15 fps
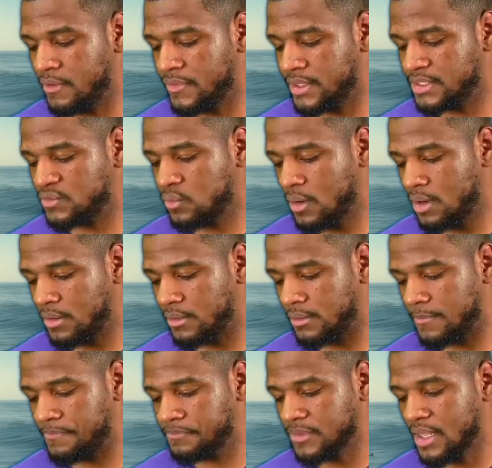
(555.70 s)
"Hear this
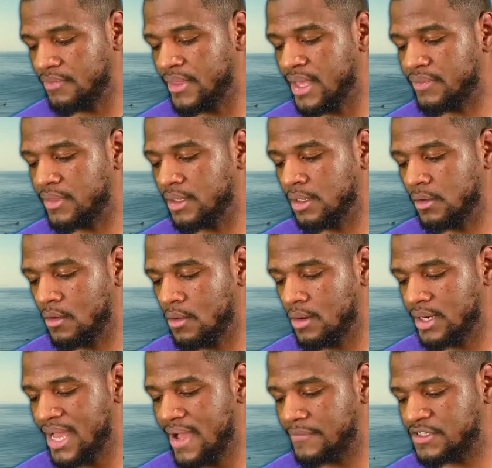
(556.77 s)
word that the
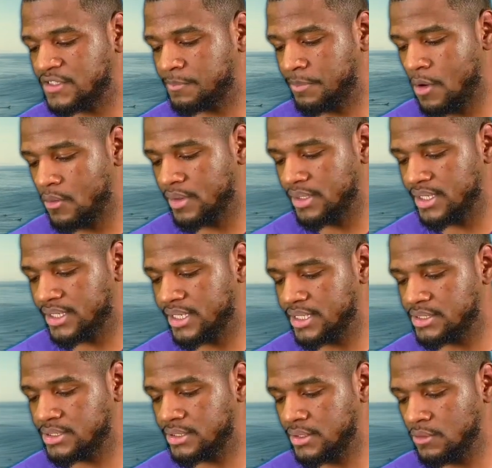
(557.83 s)
Lord hath spoken
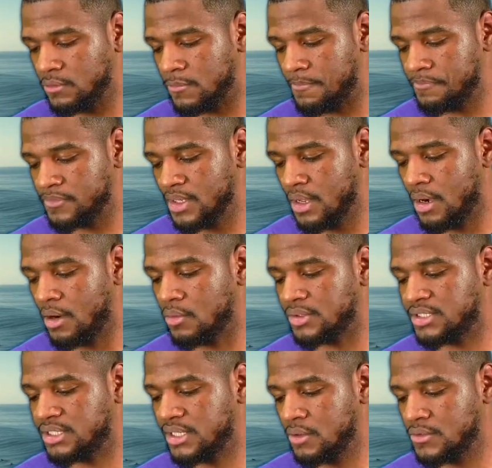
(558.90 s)
against you,
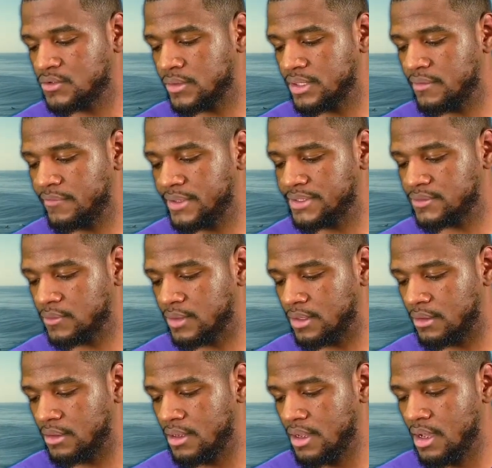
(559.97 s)
O children of
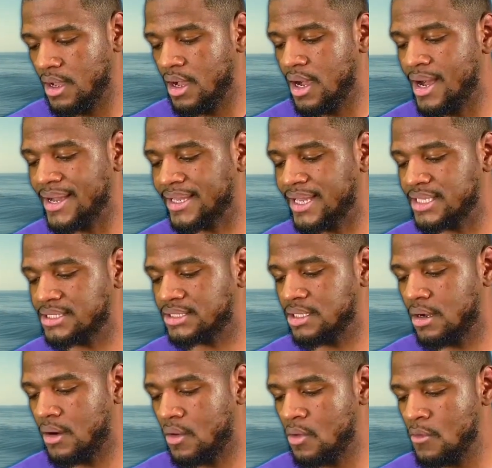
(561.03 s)
Israel,
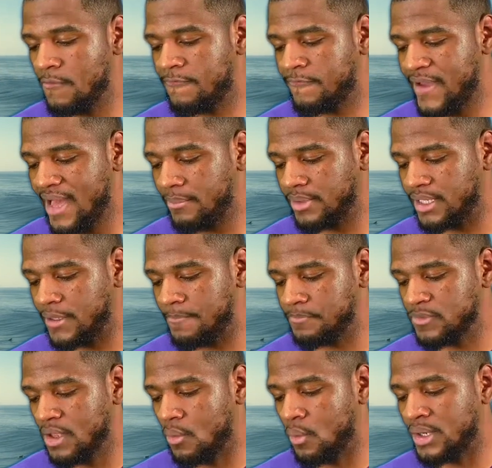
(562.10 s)
against the whole
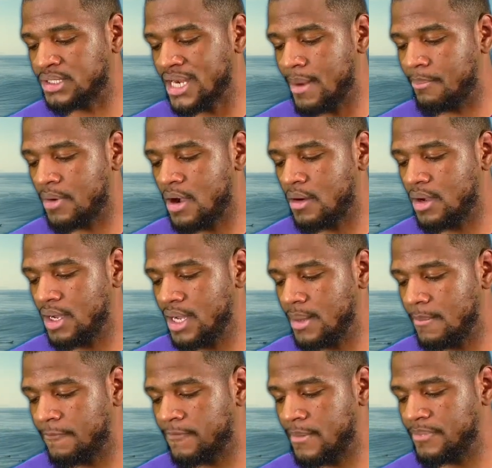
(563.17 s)
family which I
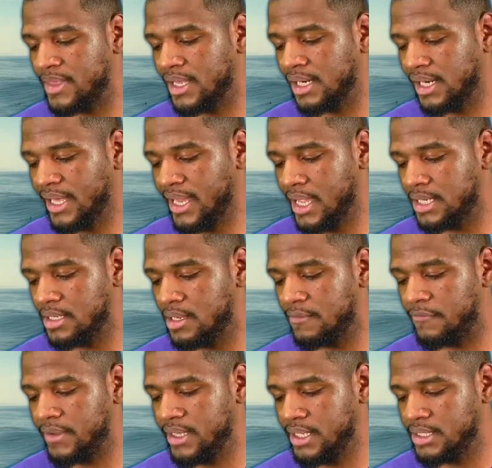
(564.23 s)
brought up from the
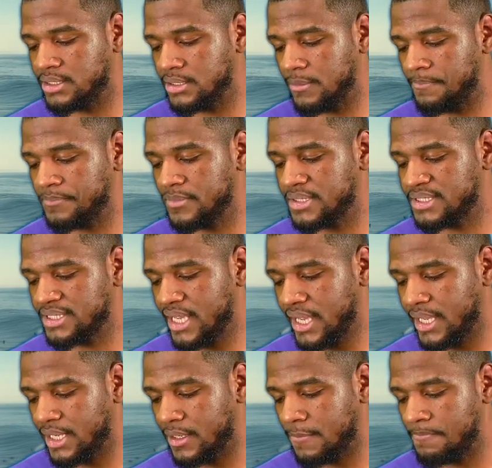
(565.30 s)
land of Egypt,
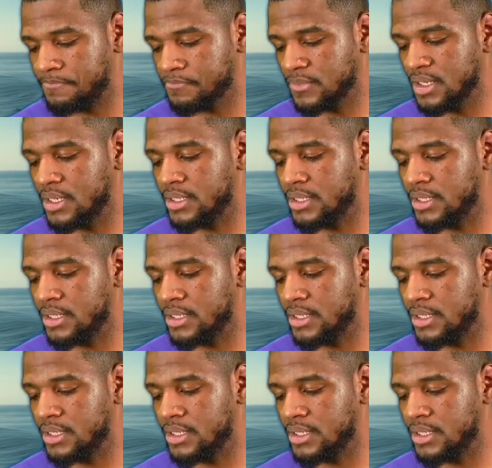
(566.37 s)
saying,